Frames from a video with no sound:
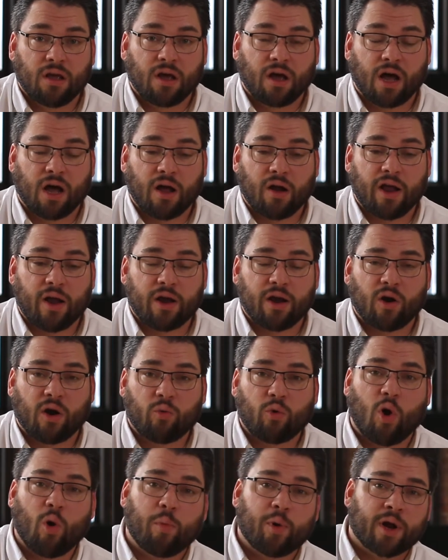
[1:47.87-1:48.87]
Uh, you
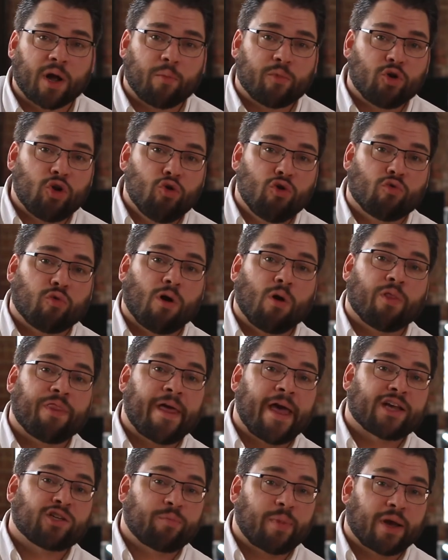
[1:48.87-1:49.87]
know, opening up new
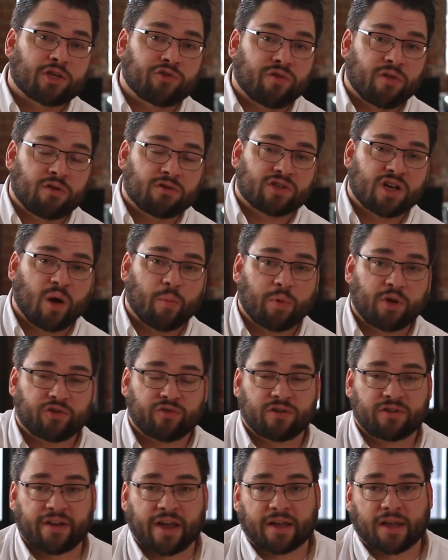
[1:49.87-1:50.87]
growth aspects for those companies
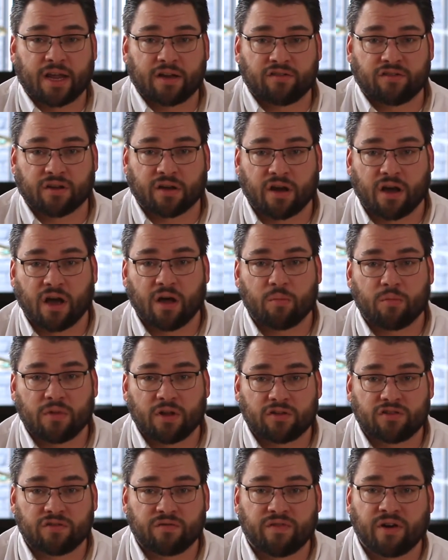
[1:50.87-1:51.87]
for decades to come.
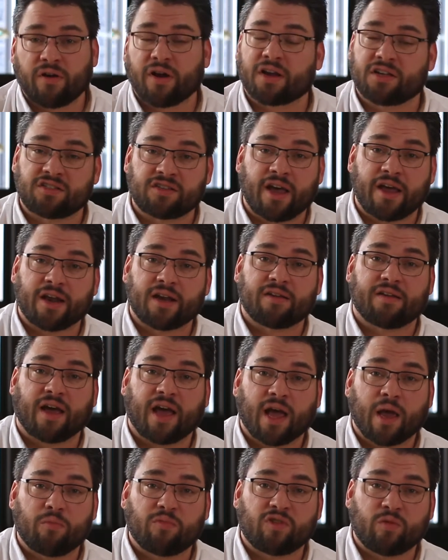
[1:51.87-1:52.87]
It's a very exciting
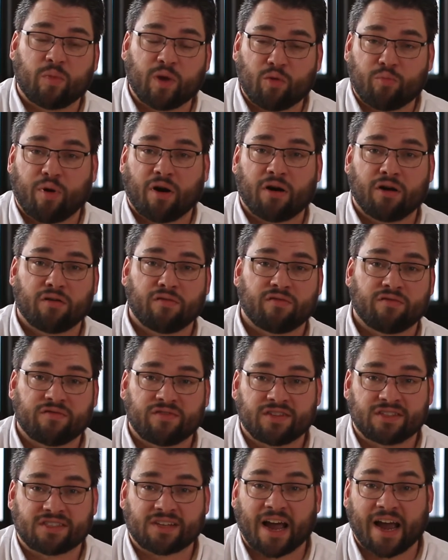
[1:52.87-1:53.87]
time to be a part of
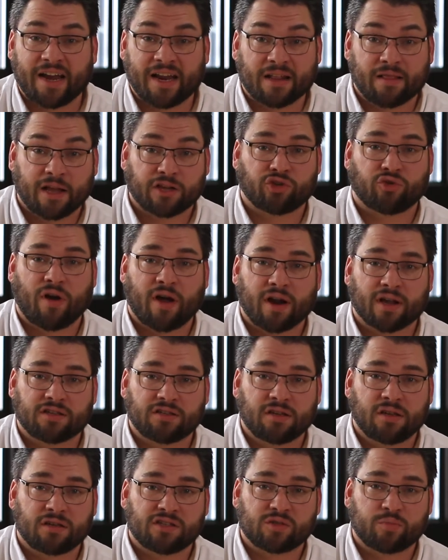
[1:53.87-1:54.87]
designing
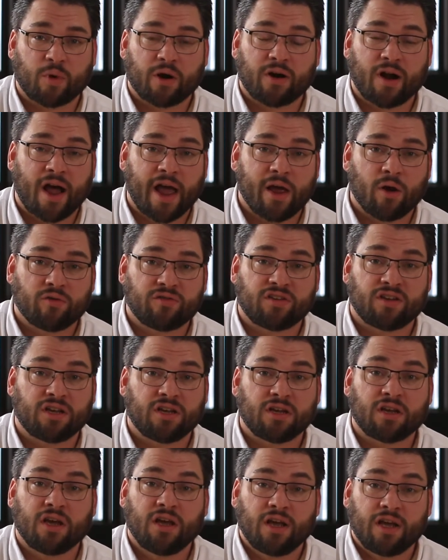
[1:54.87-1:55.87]
electronics in the smart
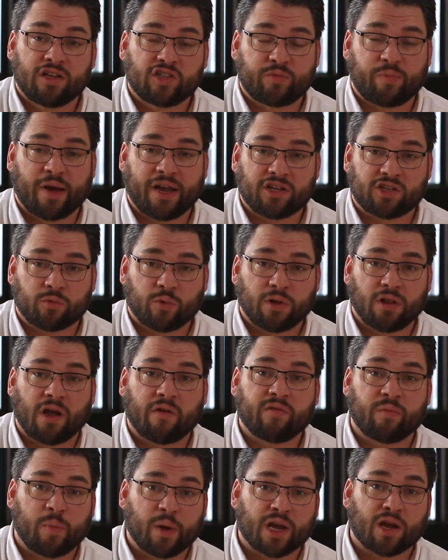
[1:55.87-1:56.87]
IoT space, and we
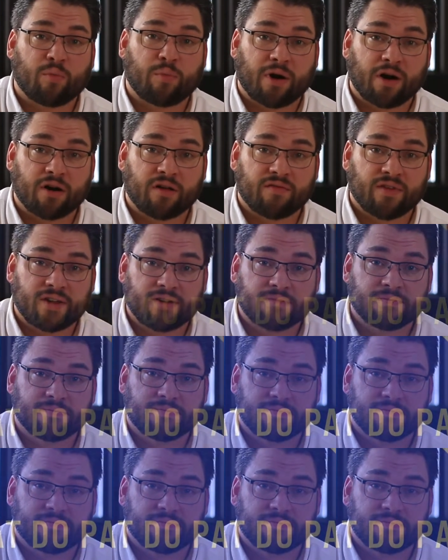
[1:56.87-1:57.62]
love being a part of it.